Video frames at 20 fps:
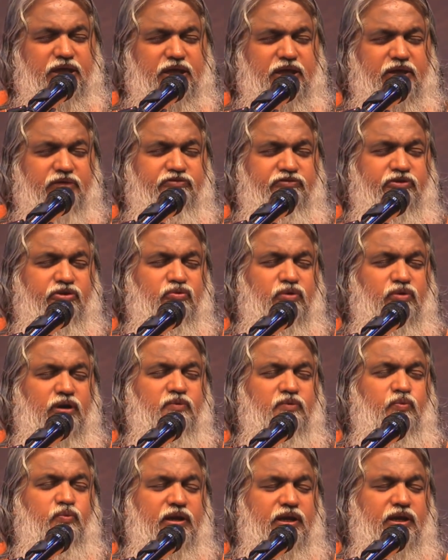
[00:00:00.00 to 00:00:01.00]
If you
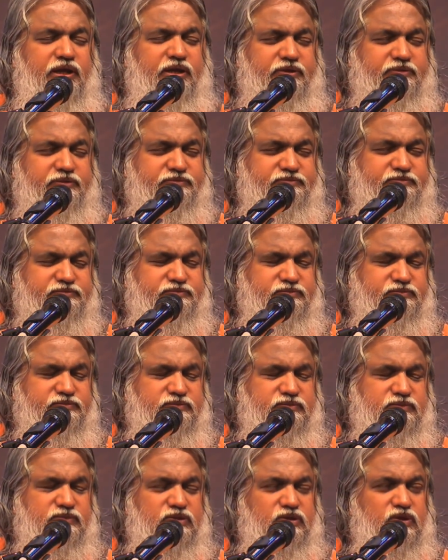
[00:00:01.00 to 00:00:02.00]
are willing,
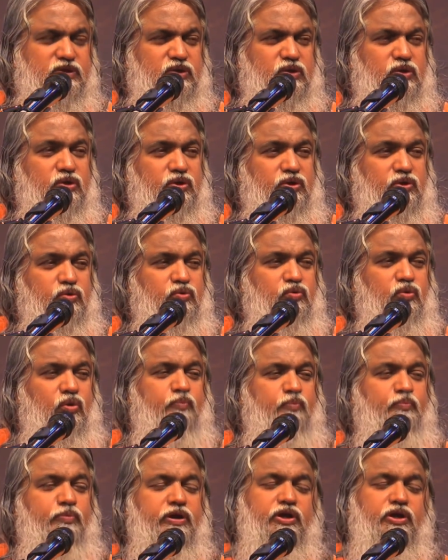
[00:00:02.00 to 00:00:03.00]
you
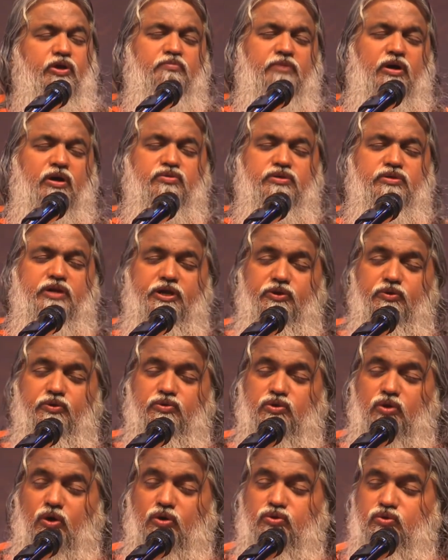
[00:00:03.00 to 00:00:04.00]
open your mouth and
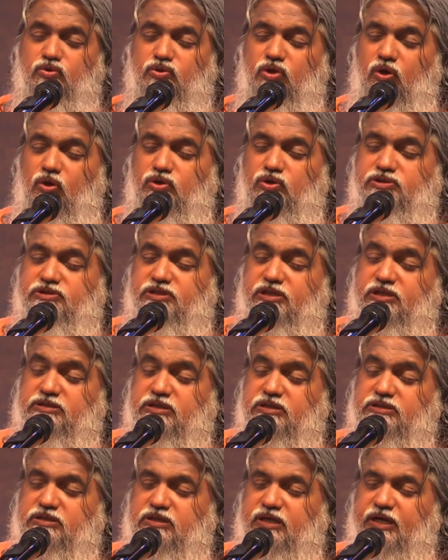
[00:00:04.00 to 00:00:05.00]
you talk to the Lord
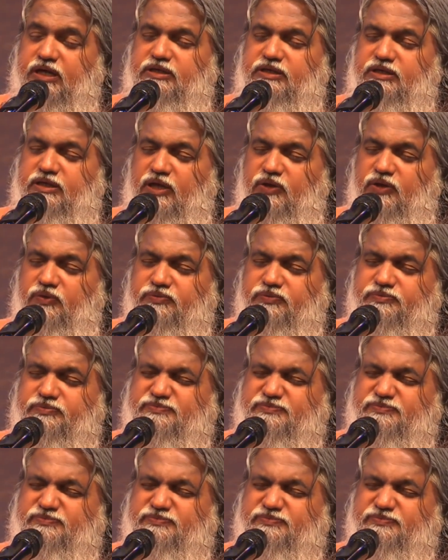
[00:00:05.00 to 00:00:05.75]
Jesus right now.